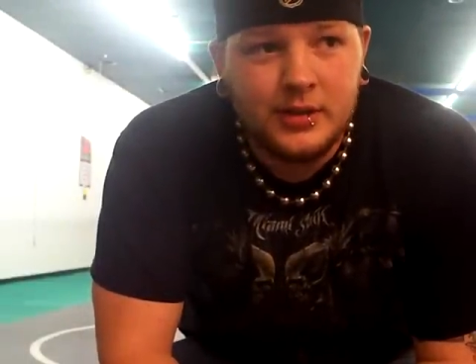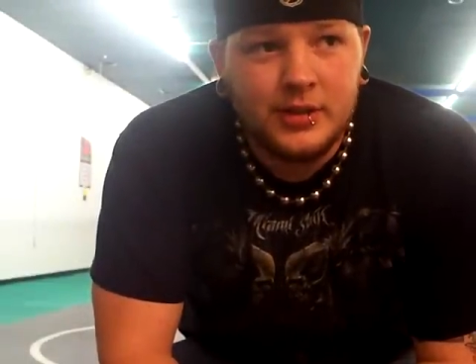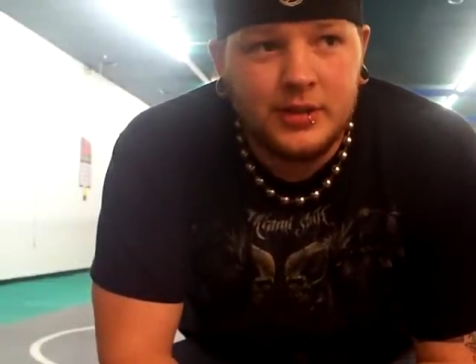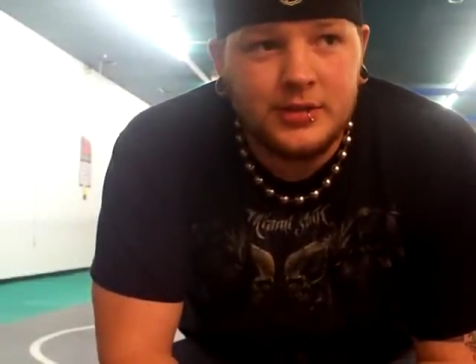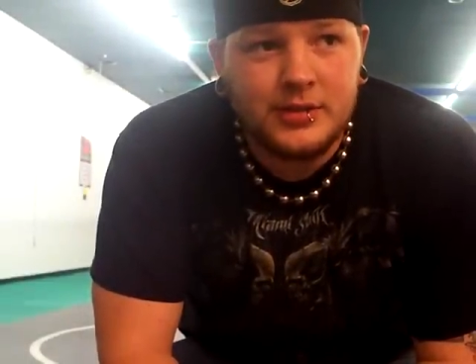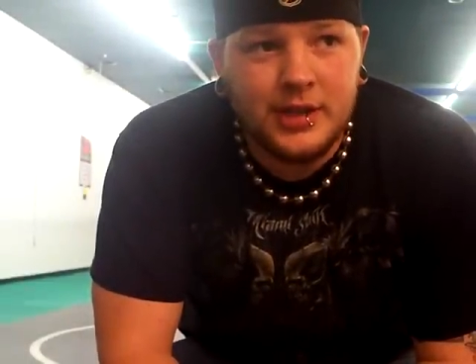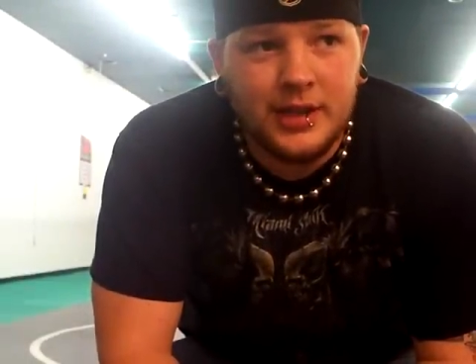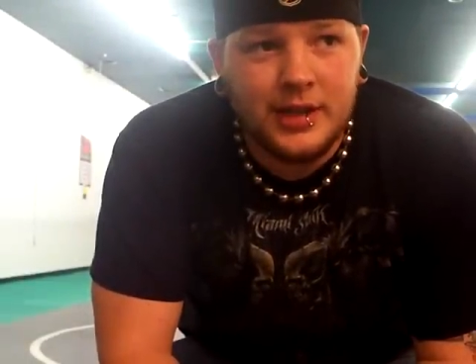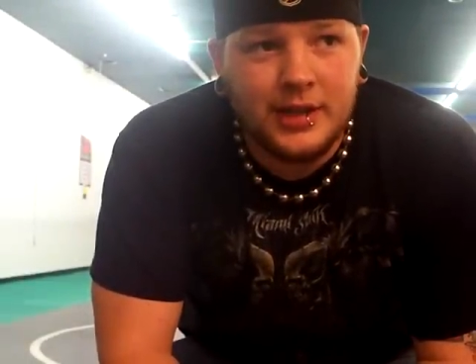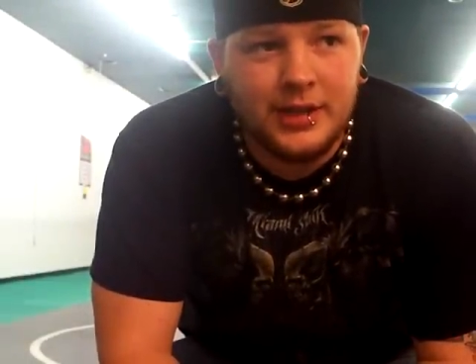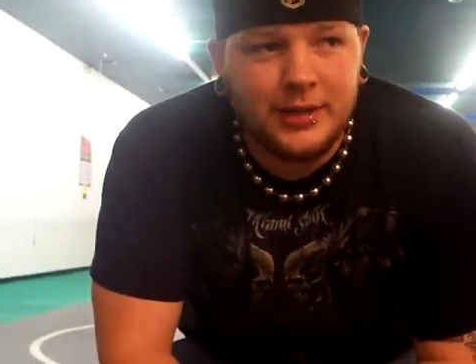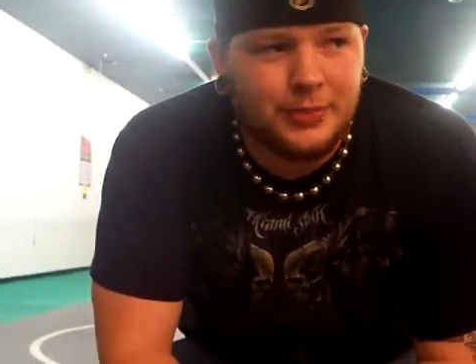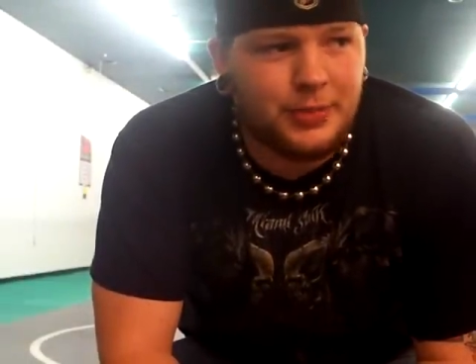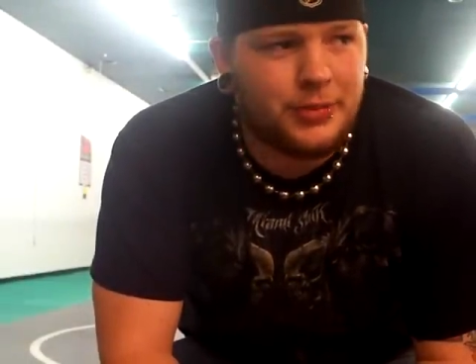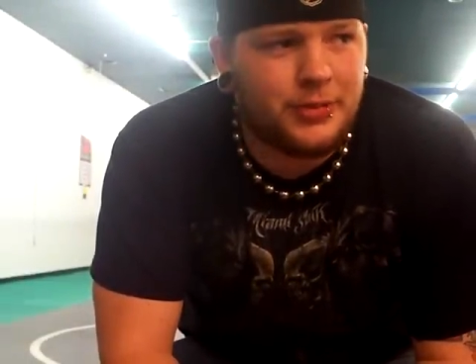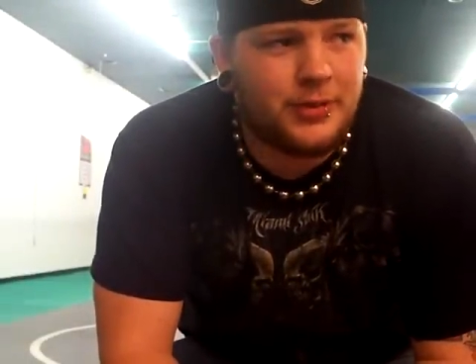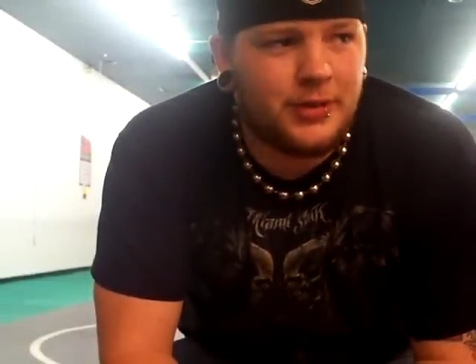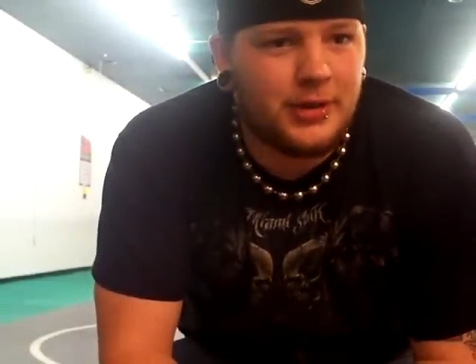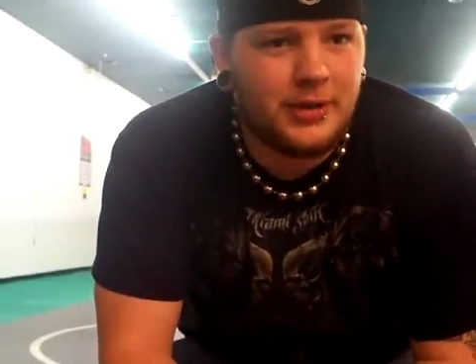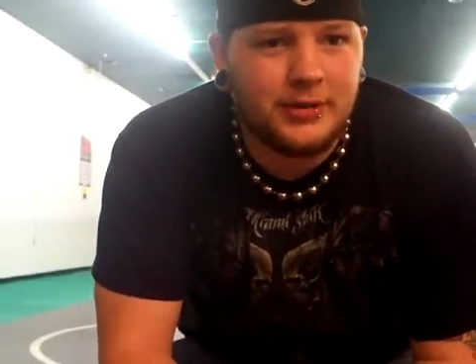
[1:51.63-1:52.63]
say
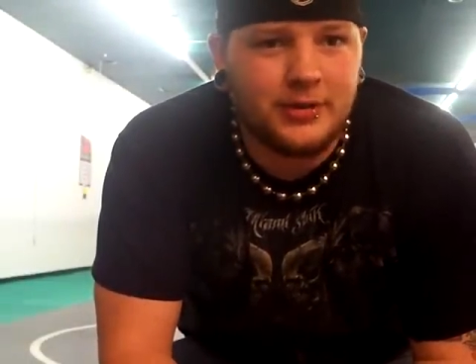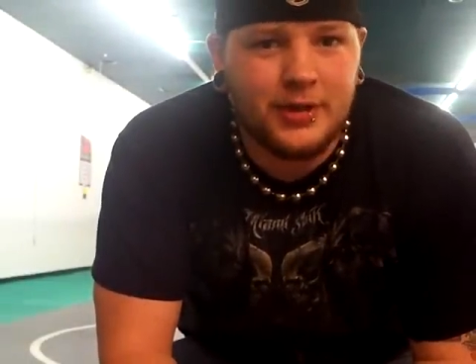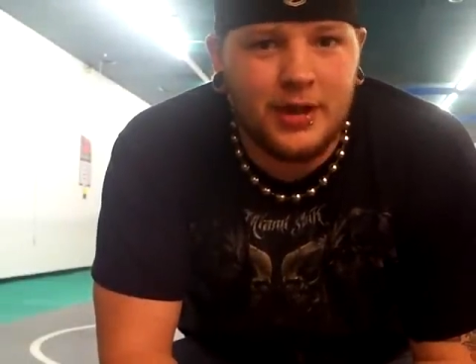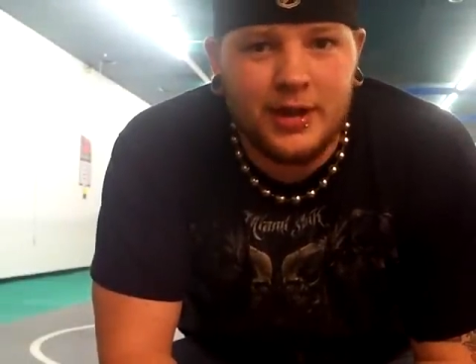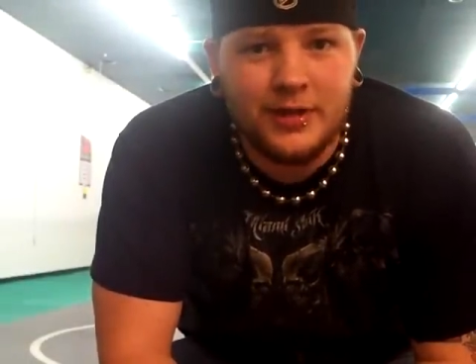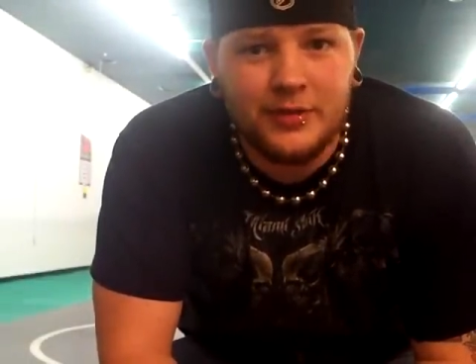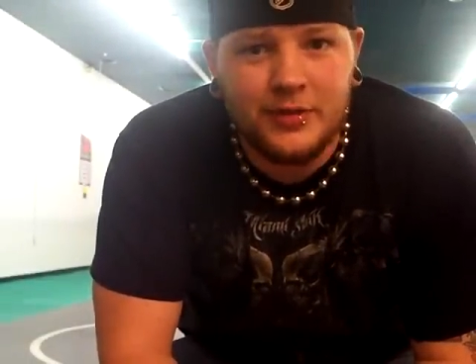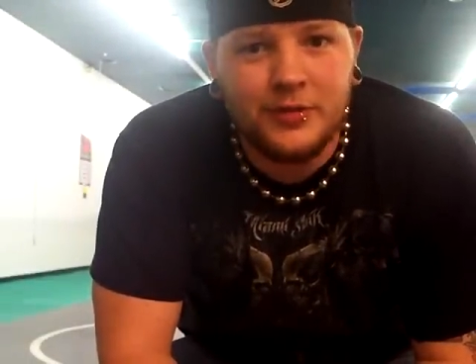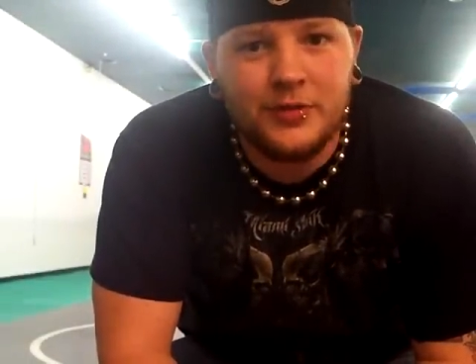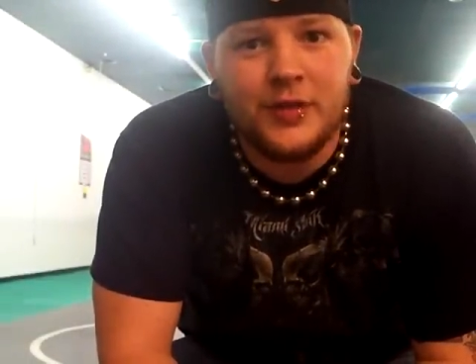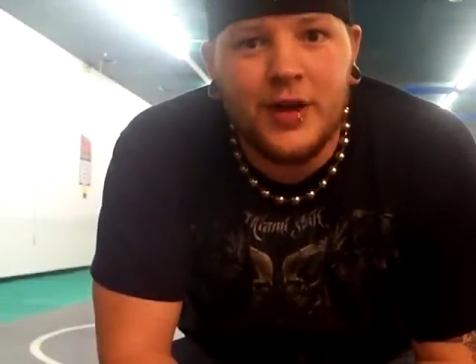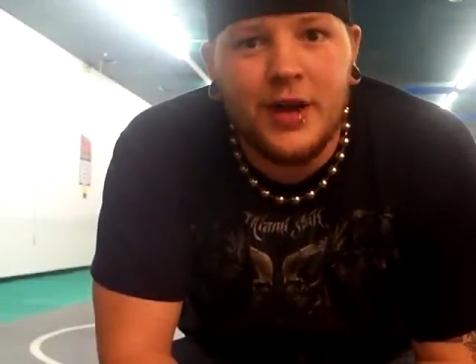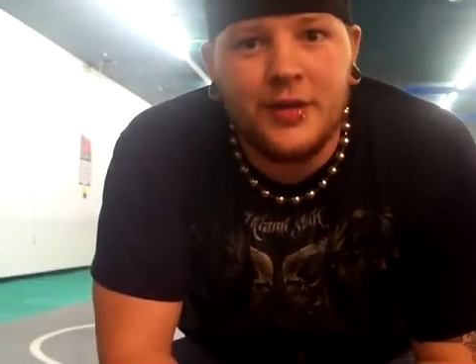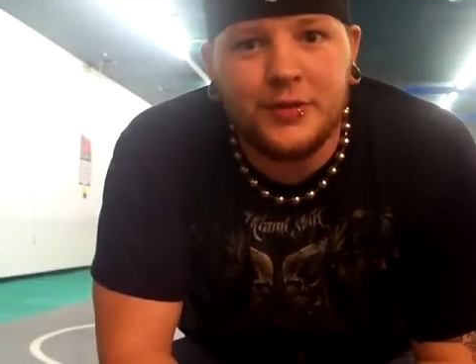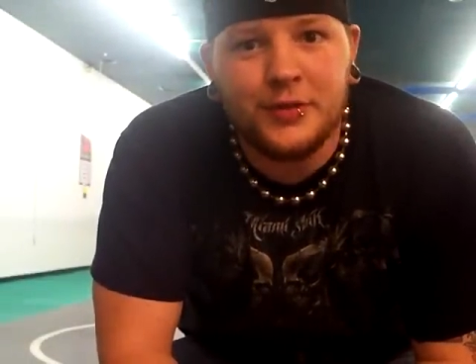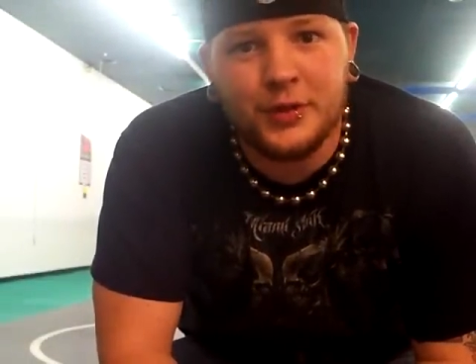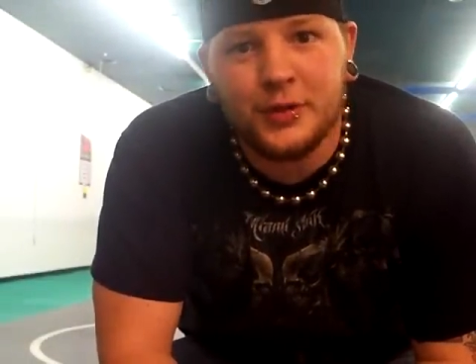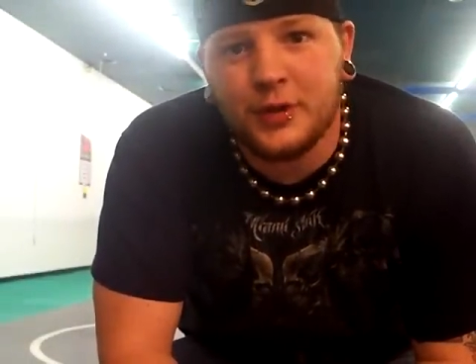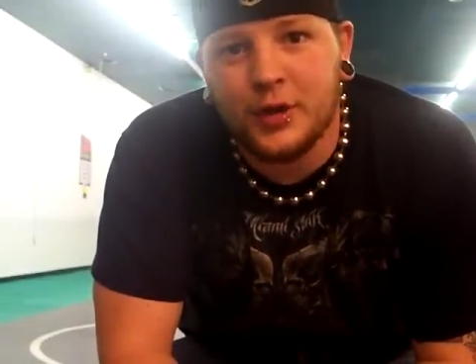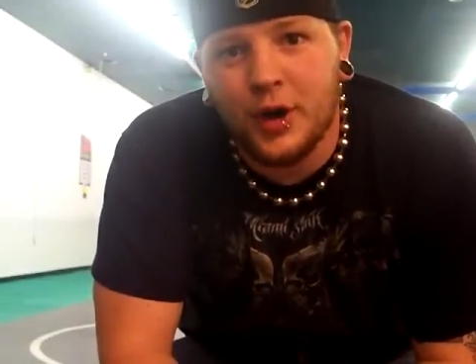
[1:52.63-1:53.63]
he's not even
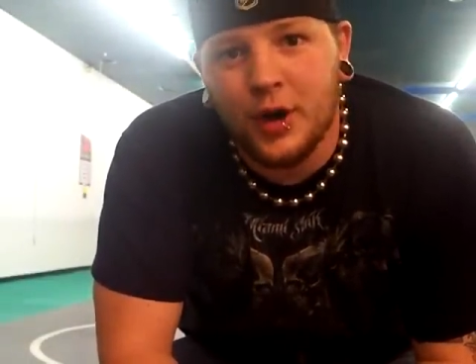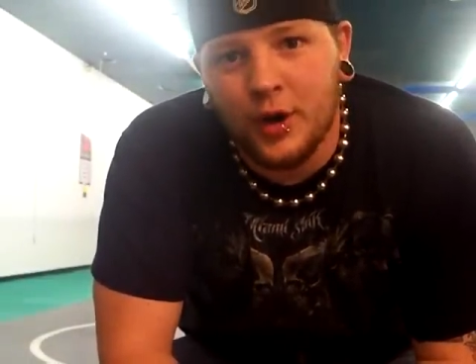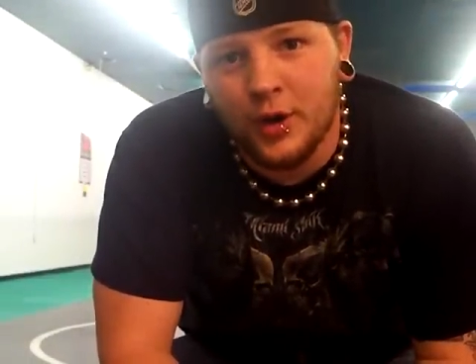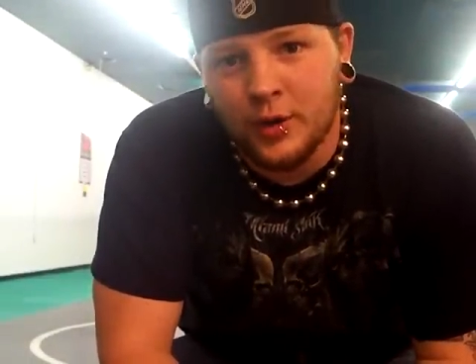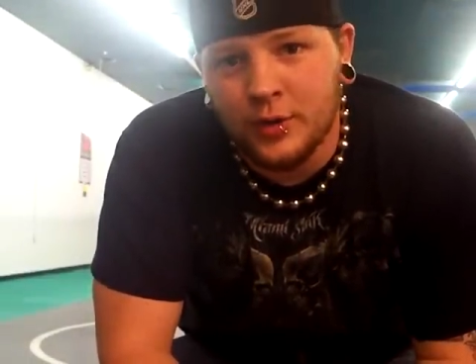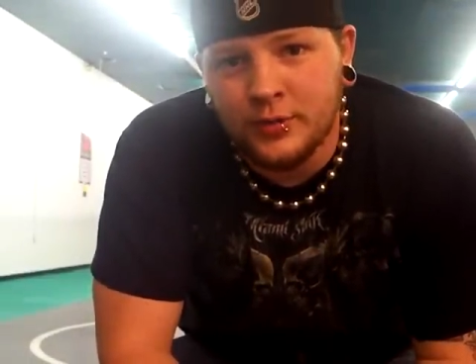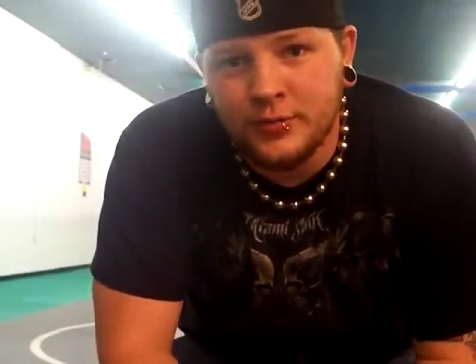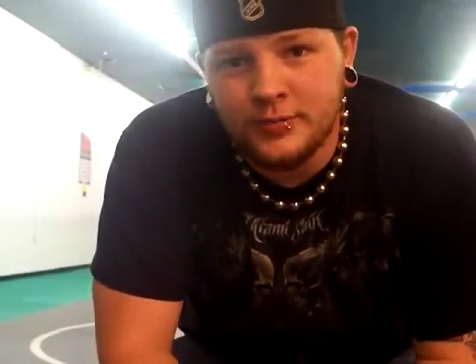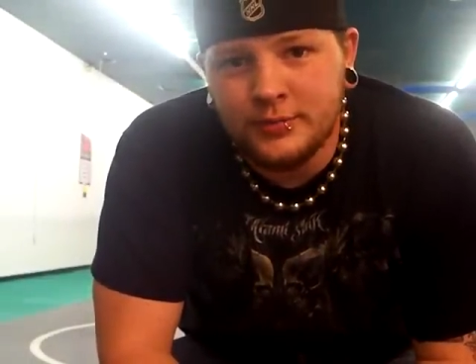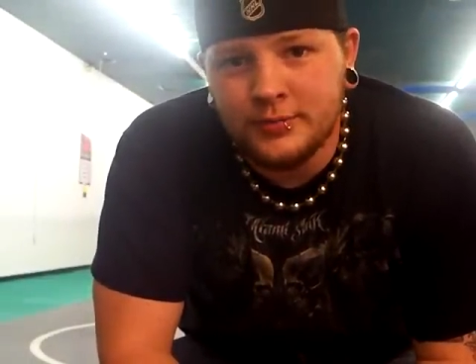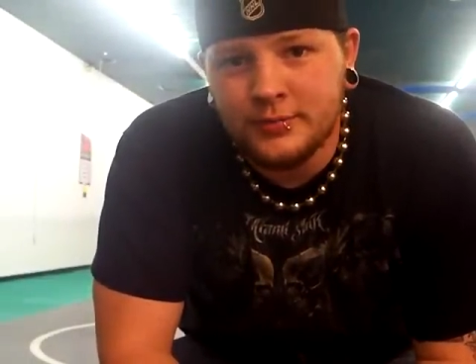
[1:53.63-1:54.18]
5 foot tall.